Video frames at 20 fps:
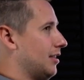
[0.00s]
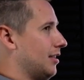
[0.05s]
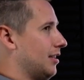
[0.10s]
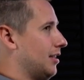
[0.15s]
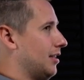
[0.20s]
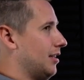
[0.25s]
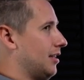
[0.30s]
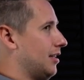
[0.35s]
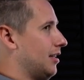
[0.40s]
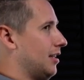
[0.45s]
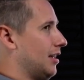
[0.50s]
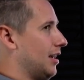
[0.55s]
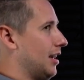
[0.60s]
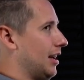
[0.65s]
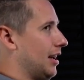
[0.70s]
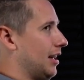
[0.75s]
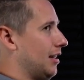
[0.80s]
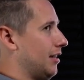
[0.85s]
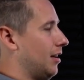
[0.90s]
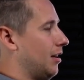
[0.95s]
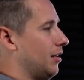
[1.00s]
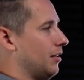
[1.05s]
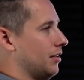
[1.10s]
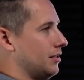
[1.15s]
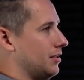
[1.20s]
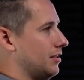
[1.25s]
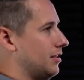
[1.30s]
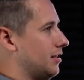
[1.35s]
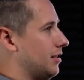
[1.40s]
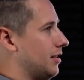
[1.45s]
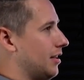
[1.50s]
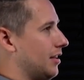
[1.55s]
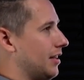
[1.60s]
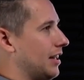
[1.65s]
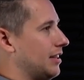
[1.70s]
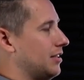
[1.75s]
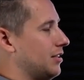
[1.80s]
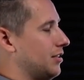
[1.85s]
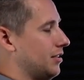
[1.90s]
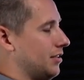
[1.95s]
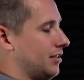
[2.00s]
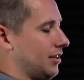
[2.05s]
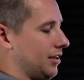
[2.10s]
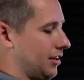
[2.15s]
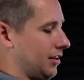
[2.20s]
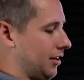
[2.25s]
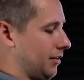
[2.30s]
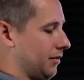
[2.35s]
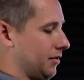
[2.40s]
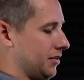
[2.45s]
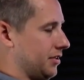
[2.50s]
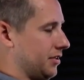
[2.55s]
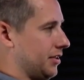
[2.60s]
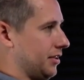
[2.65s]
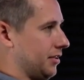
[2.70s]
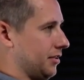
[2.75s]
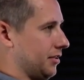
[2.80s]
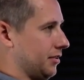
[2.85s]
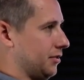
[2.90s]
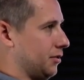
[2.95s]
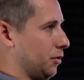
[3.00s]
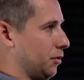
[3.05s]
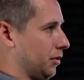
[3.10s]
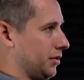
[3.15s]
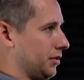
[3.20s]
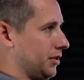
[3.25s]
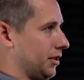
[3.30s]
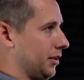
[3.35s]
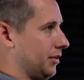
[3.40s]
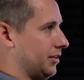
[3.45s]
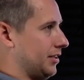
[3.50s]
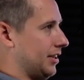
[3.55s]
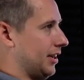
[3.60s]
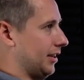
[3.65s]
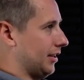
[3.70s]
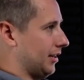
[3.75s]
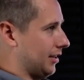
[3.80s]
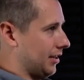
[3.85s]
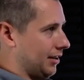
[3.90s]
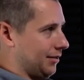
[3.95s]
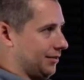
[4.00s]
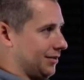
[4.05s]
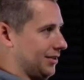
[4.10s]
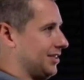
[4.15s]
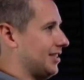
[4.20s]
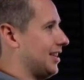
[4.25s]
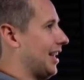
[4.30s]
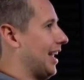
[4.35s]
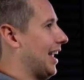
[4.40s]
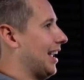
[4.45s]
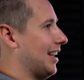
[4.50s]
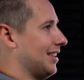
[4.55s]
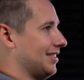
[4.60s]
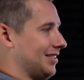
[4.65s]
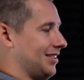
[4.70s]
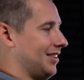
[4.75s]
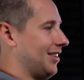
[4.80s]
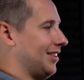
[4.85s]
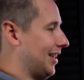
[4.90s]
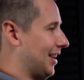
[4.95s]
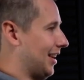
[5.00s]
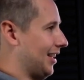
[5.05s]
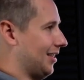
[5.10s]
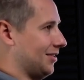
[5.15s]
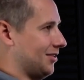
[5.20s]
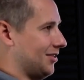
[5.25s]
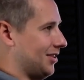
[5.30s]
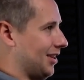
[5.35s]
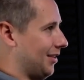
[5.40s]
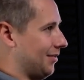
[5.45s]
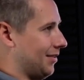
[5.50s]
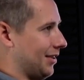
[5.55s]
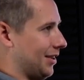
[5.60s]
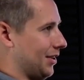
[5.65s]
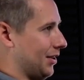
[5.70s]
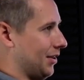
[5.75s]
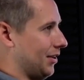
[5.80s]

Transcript: Yeah, and that's just gonna cover the steel torso. It's not gonna cover the stands and all that other stuff either.